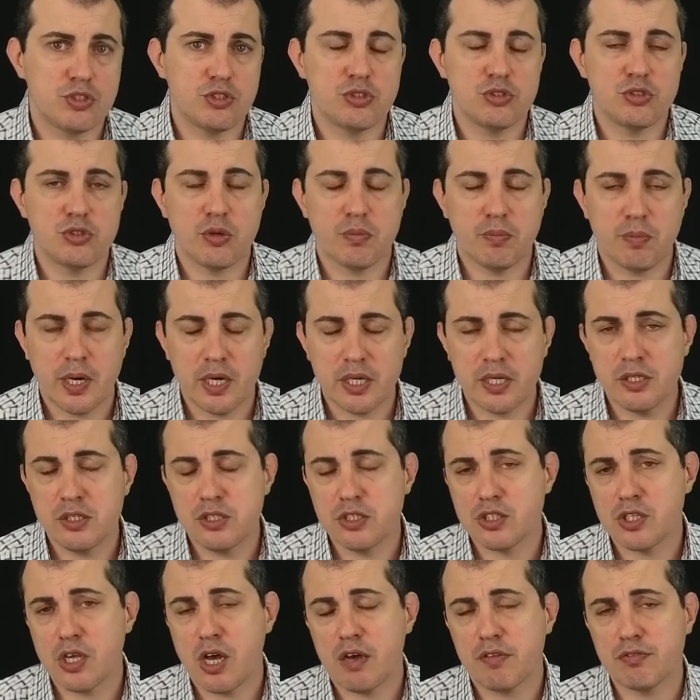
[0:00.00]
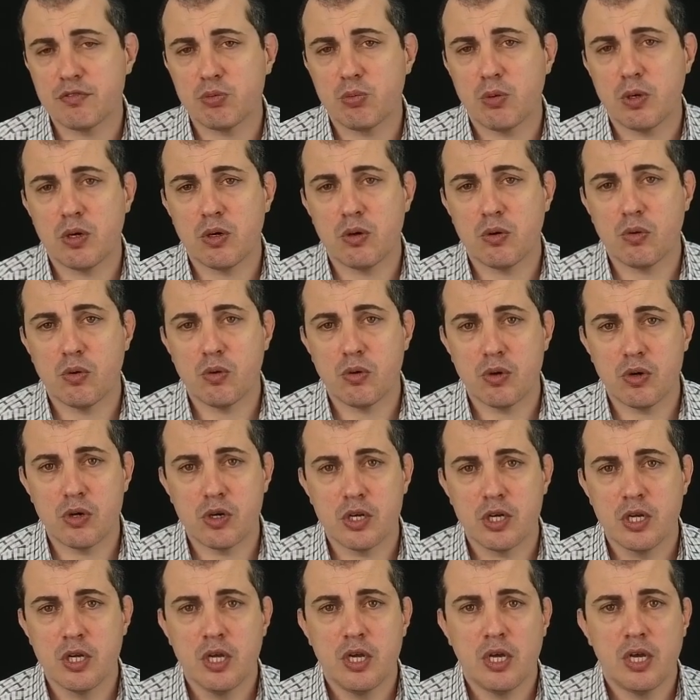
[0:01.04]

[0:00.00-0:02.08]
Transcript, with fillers: due to a bug in the software or